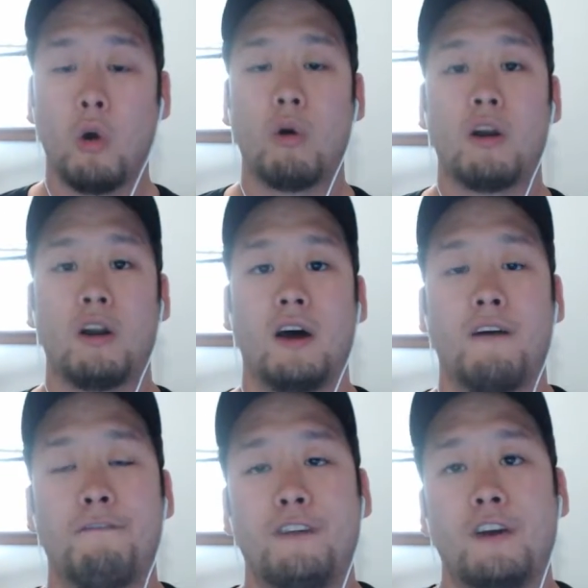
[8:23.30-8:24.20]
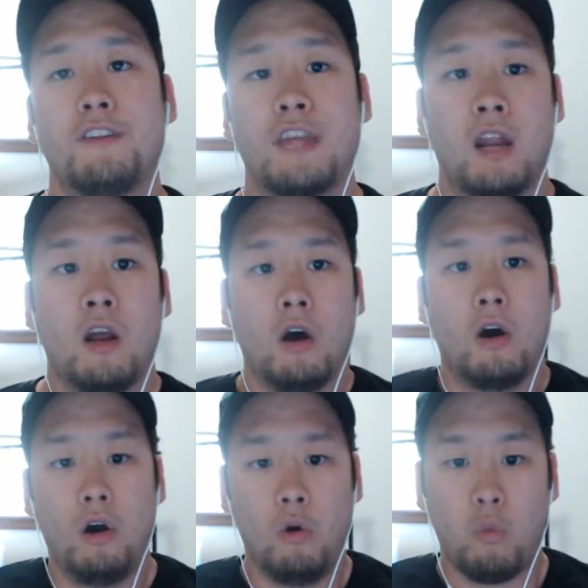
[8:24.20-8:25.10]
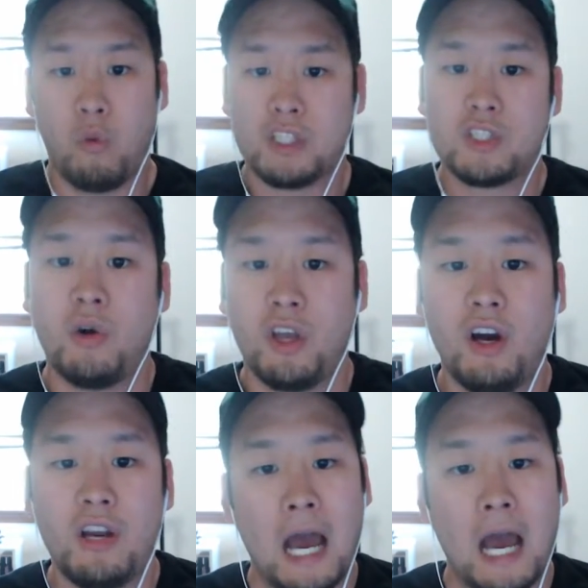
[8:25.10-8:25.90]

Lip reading: or a feel that, oh, what's going on?